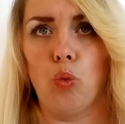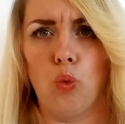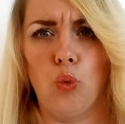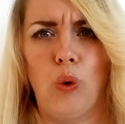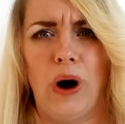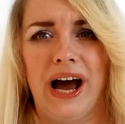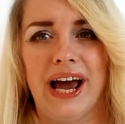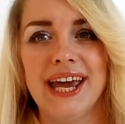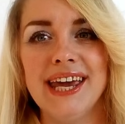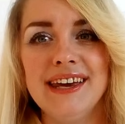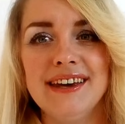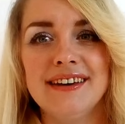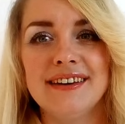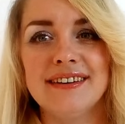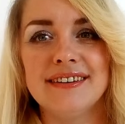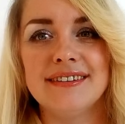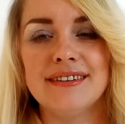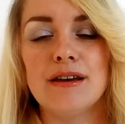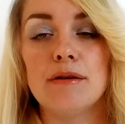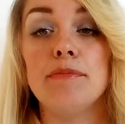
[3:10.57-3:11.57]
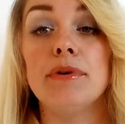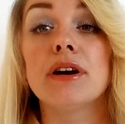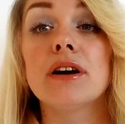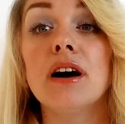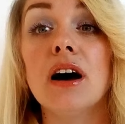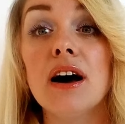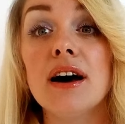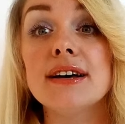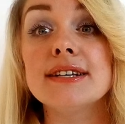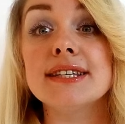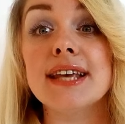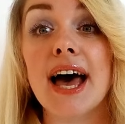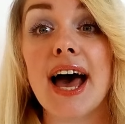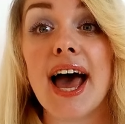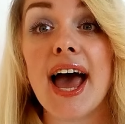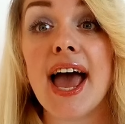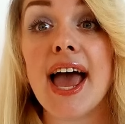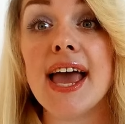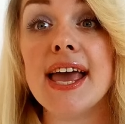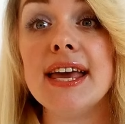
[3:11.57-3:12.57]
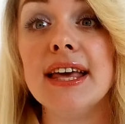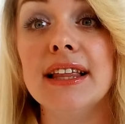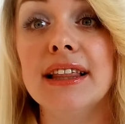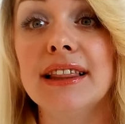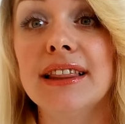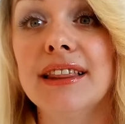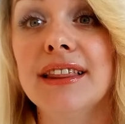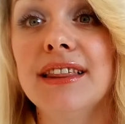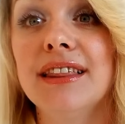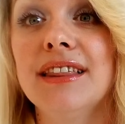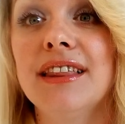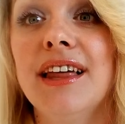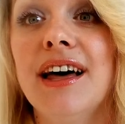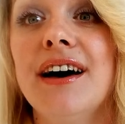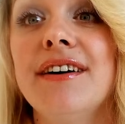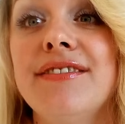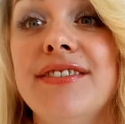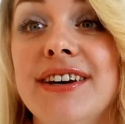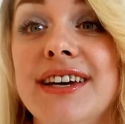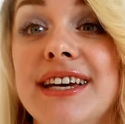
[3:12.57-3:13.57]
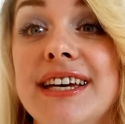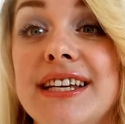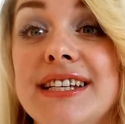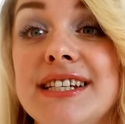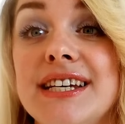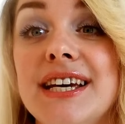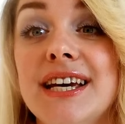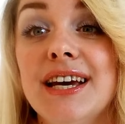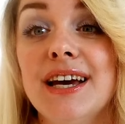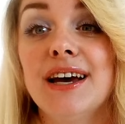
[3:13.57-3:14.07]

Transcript: Why? Because I love it.